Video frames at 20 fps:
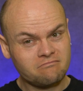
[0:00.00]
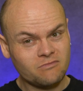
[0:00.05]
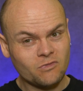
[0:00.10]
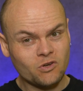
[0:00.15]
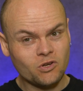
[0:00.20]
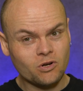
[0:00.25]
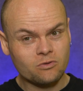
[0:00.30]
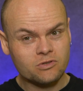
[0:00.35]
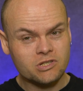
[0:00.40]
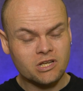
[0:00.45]

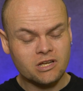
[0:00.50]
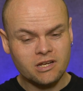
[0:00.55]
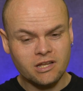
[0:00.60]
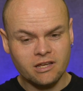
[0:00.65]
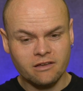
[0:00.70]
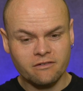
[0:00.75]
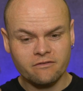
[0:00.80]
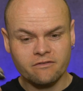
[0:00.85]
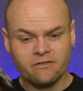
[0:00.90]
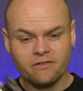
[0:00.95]
good
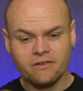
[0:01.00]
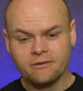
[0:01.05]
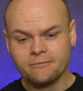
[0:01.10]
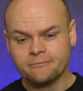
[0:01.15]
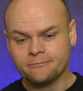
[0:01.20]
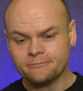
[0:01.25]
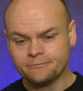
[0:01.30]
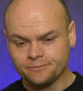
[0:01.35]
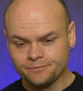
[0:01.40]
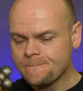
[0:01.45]
alternative.
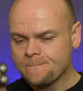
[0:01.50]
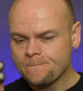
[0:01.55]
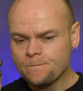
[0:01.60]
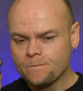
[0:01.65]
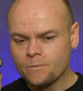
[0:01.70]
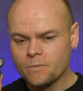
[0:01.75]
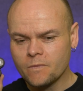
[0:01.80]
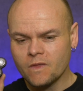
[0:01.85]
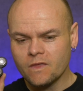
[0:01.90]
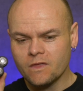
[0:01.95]

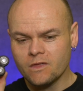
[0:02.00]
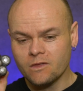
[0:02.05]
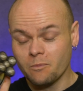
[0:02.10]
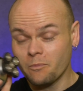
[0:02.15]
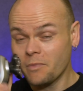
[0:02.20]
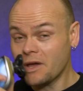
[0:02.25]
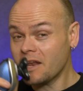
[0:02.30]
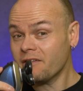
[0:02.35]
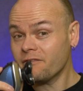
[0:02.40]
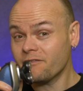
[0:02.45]
The
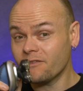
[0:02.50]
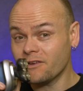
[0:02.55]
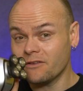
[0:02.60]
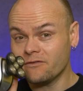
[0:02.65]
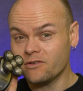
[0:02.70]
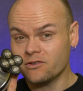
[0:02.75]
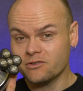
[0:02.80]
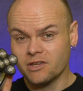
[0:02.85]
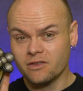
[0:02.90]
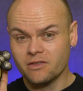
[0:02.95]
benefit
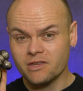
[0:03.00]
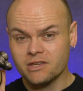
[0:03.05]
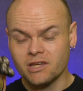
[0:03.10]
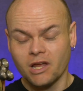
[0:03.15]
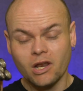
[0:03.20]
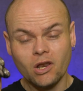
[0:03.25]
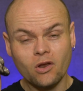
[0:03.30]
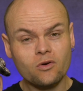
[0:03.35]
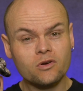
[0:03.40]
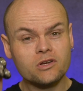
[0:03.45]
of using this
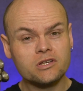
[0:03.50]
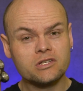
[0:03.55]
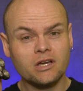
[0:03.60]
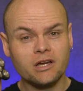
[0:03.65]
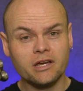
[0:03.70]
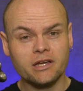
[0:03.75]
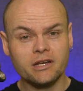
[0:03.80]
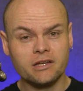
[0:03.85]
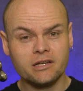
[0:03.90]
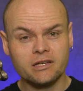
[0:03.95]

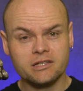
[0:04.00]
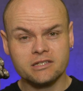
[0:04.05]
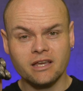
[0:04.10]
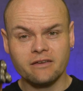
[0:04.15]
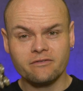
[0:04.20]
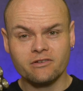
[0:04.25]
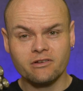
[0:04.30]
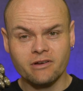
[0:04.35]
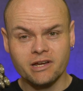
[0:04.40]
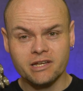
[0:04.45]
alongside a
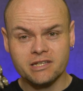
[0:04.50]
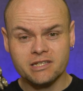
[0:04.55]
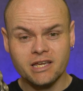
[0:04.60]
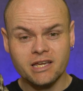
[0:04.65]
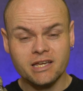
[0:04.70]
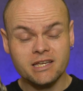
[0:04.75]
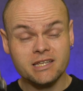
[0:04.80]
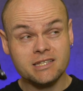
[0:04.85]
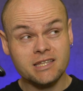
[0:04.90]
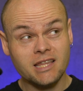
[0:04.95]
safety razor
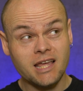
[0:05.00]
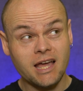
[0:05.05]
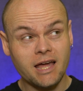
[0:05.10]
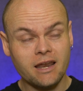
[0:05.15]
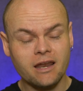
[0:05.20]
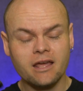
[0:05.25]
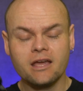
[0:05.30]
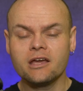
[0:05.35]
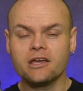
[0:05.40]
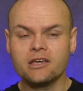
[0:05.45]
is
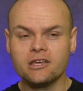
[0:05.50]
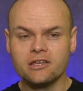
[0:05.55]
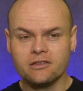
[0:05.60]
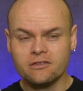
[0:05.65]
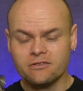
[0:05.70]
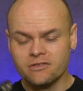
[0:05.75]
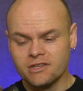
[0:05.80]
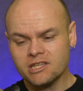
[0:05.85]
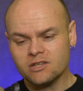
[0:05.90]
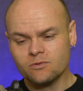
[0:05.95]
that
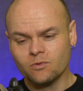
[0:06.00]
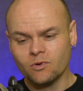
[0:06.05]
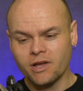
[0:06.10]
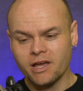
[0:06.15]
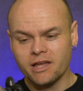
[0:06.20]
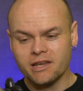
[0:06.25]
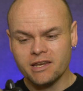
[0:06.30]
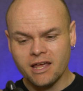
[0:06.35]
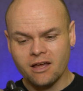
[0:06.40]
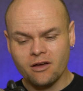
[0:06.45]
this will
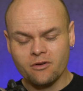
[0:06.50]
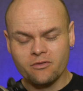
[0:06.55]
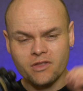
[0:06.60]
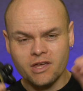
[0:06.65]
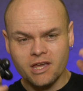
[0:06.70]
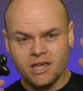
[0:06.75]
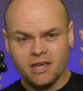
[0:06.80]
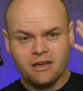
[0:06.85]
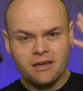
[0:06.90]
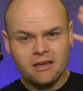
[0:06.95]
get down
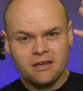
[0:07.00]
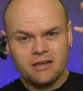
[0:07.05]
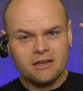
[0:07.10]
the,